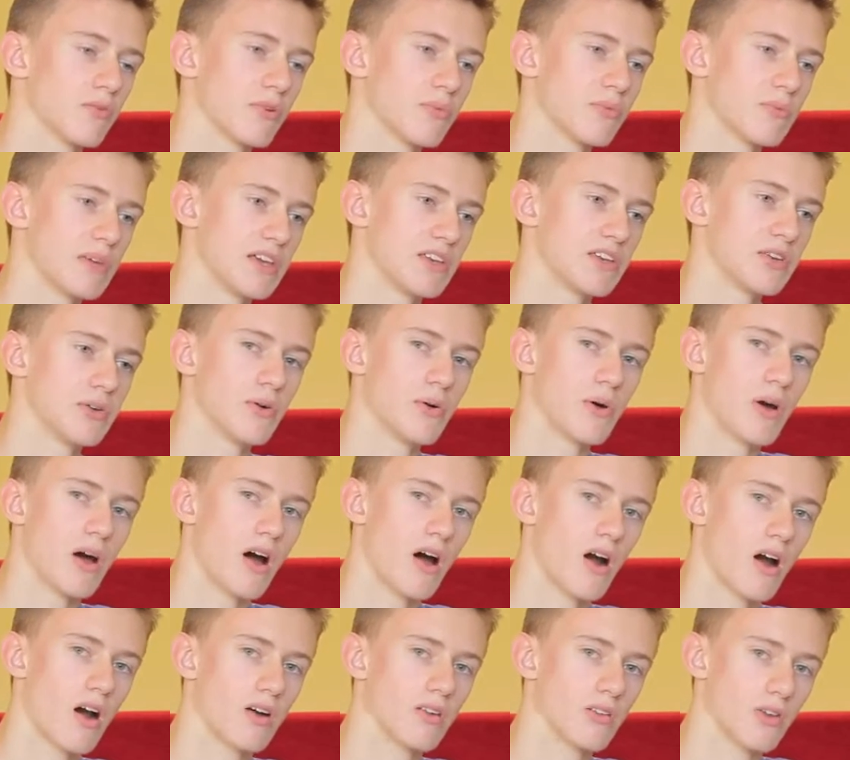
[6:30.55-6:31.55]
would mean you
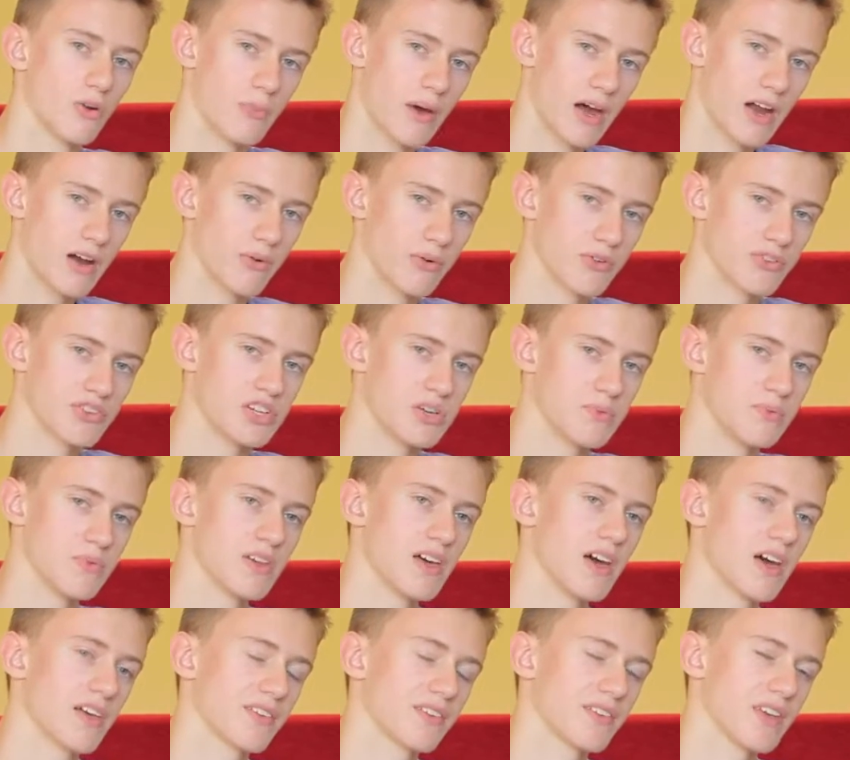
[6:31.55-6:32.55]
are low battery with
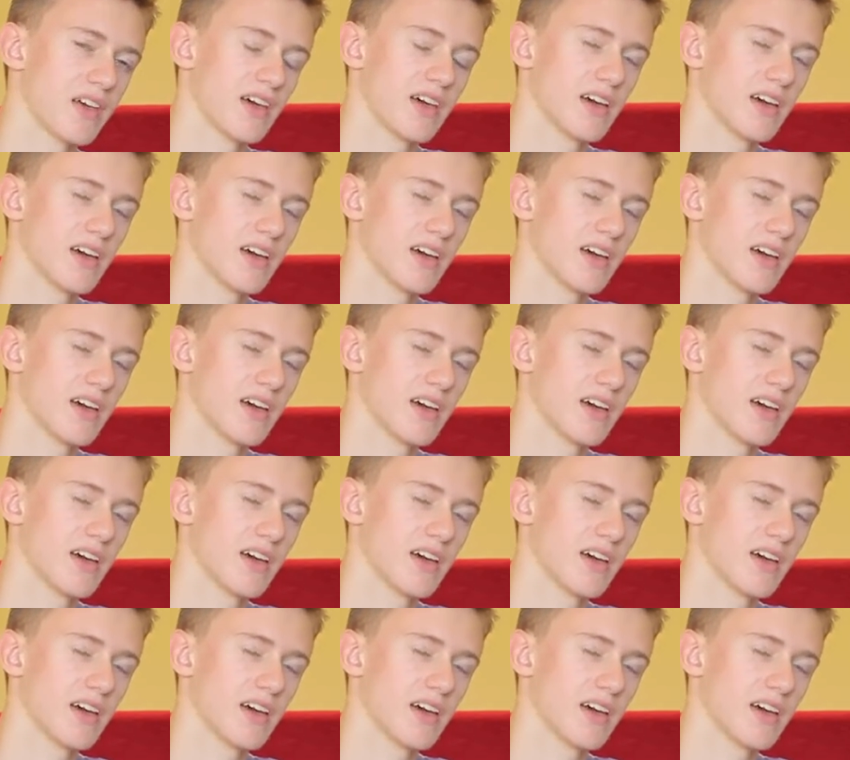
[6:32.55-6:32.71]
GPS,